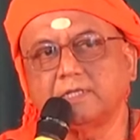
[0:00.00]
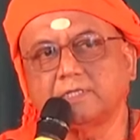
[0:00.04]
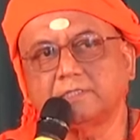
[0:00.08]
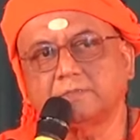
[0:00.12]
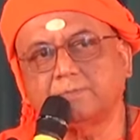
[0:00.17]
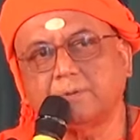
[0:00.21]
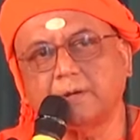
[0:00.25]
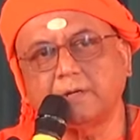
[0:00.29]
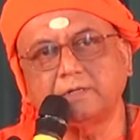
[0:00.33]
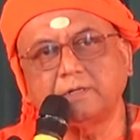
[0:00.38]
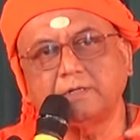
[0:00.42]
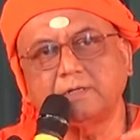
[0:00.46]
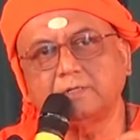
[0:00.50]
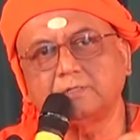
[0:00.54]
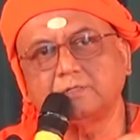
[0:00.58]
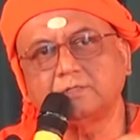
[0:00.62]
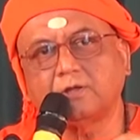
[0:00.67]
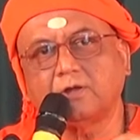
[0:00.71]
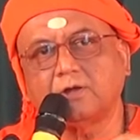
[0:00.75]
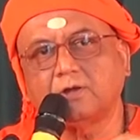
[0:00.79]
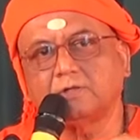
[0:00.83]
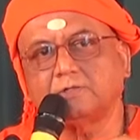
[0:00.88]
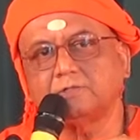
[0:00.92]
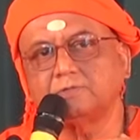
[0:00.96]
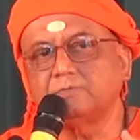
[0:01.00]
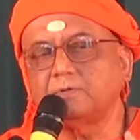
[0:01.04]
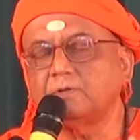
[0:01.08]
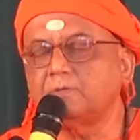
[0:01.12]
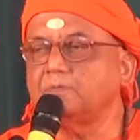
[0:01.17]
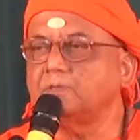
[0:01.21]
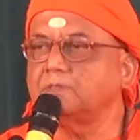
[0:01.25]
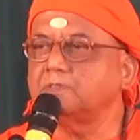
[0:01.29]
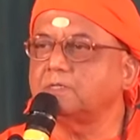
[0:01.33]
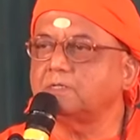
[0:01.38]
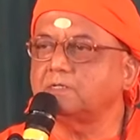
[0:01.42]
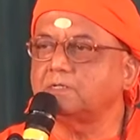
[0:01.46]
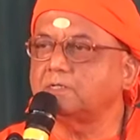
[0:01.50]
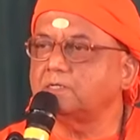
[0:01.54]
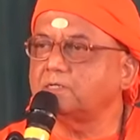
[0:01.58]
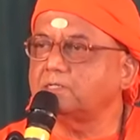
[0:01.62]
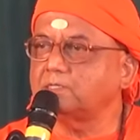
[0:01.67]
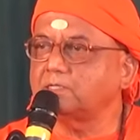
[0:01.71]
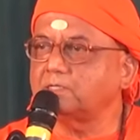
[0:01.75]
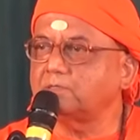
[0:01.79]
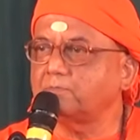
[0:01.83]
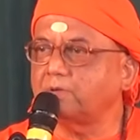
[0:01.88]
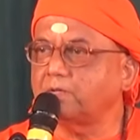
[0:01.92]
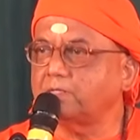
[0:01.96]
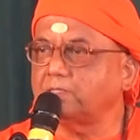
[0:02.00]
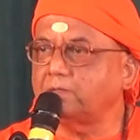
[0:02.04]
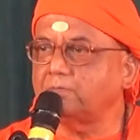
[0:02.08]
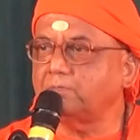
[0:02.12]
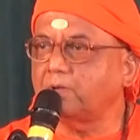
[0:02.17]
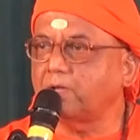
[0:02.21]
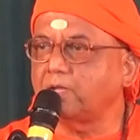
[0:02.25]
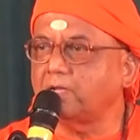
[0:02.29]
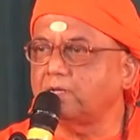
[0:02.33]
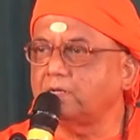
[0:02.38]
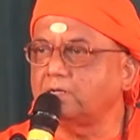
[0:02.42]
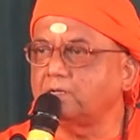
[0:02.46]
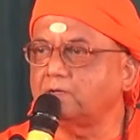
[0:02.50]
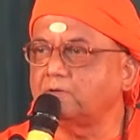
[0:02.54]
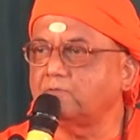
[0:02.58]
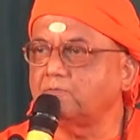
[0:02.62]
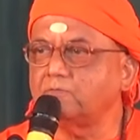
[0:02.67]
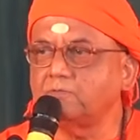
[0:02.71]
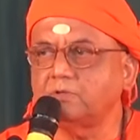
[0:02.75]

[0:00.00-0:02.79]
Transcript: expanded thoughts will be generated by the mind,